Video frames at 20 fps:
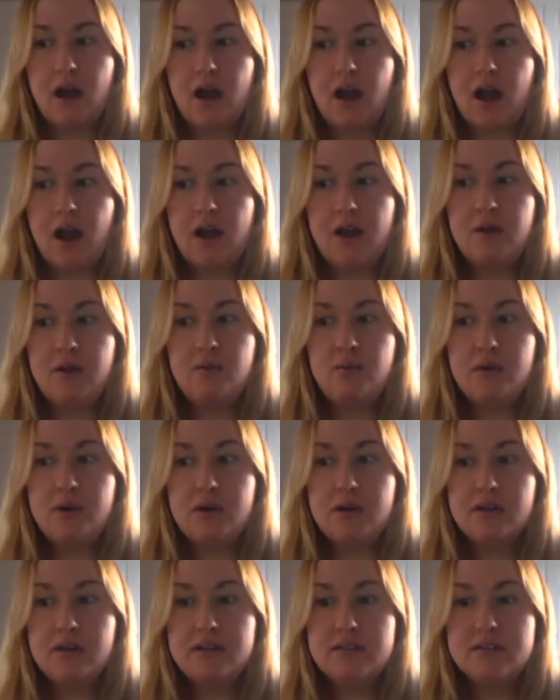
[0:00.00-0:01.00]
I
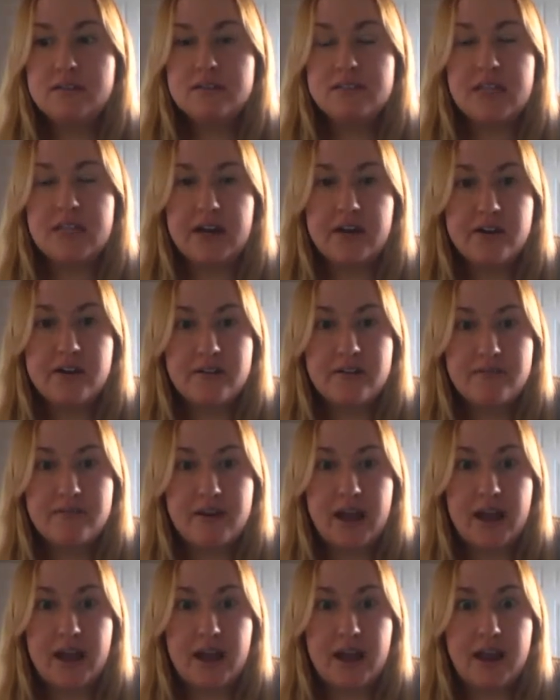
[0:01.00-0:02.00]
was
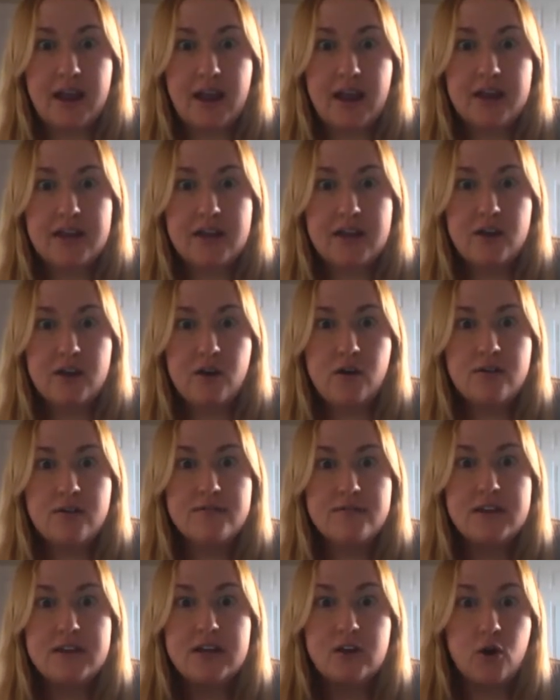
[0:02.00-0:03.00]
terrified. I didn't know
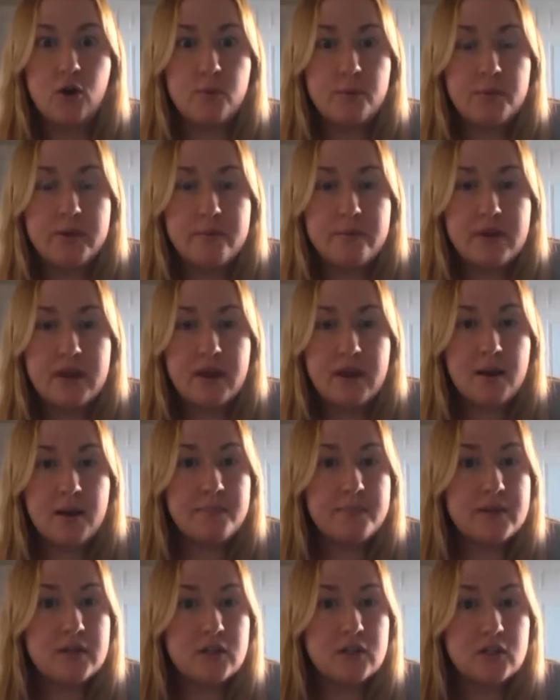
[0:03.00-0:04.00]
if he had opened me
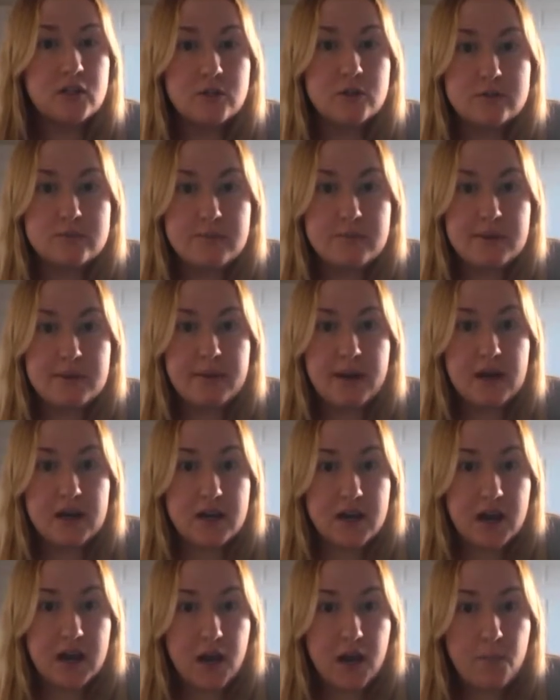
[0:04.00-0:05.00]
up and closed me
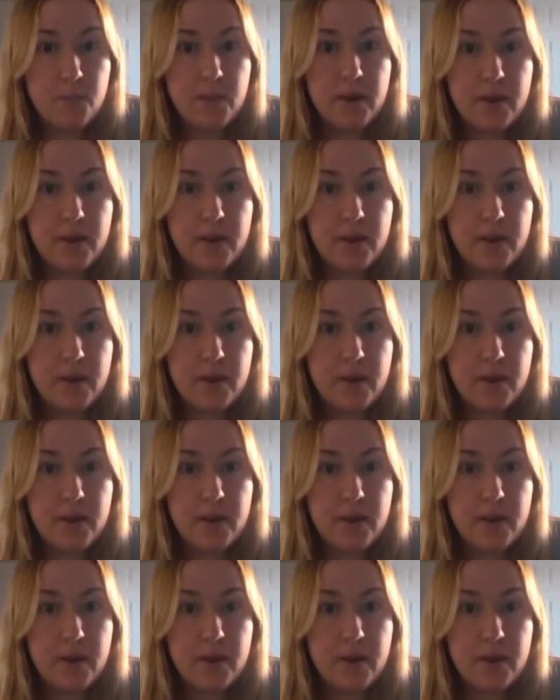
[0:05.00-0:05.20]
back up.